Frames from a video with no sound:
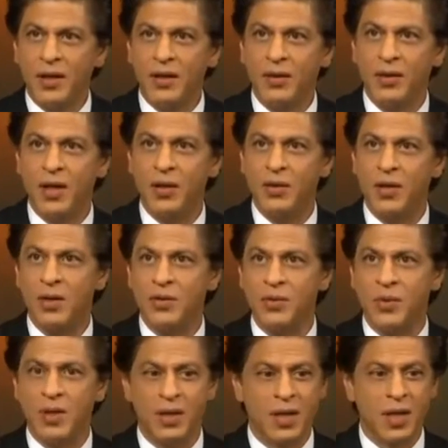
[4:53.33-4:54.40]
how
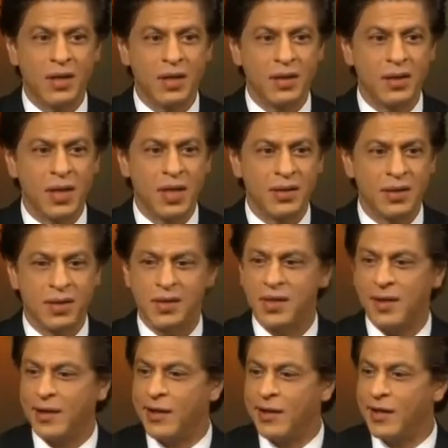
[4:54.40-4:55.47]
you are not
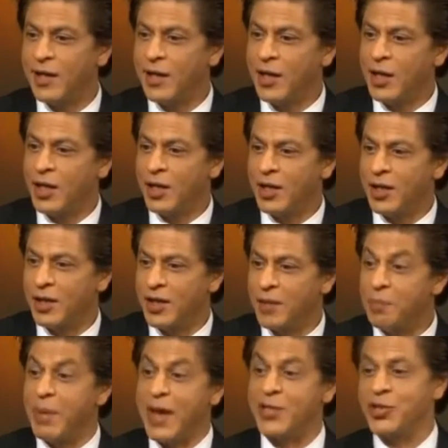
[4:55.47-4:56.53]
narcissistically
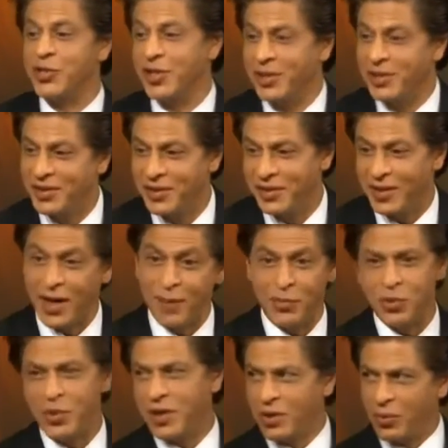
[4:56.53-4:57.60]
compassionate, that I'm
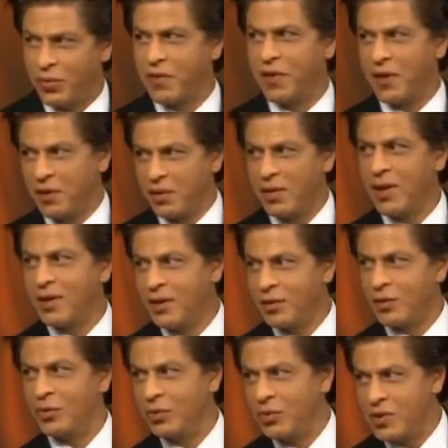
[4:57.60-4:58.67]
doing a good thing, I need
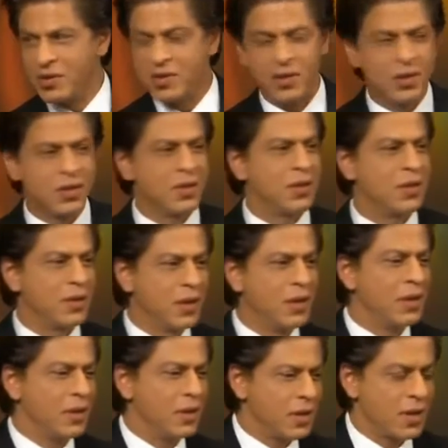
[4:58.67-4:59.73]
to do this. And
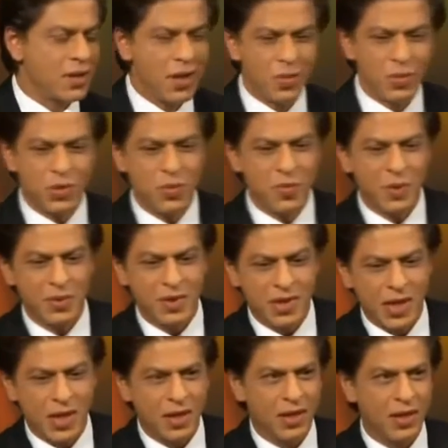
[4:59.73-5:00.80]
that's how most people
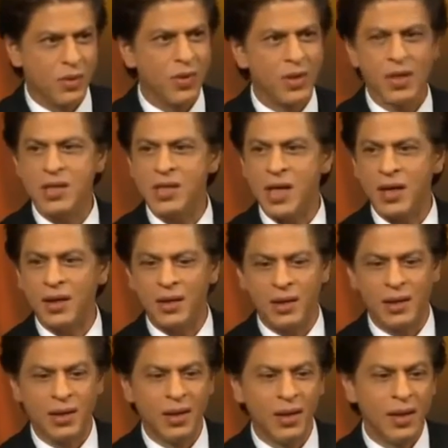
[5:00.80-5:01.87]
start, I think, or at least I
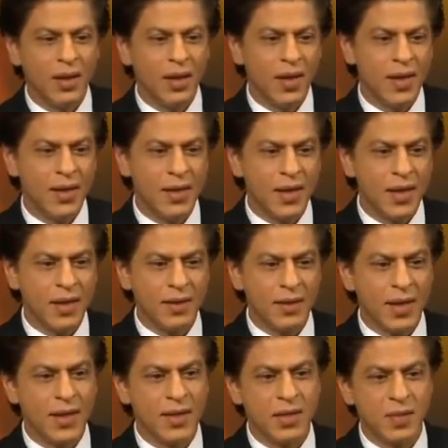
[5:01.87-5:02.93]
did. And then I
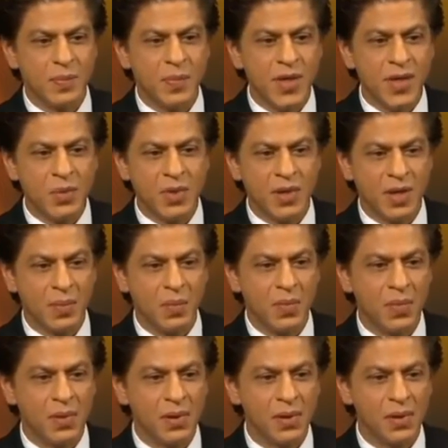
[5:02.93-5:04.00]
realized, being with them,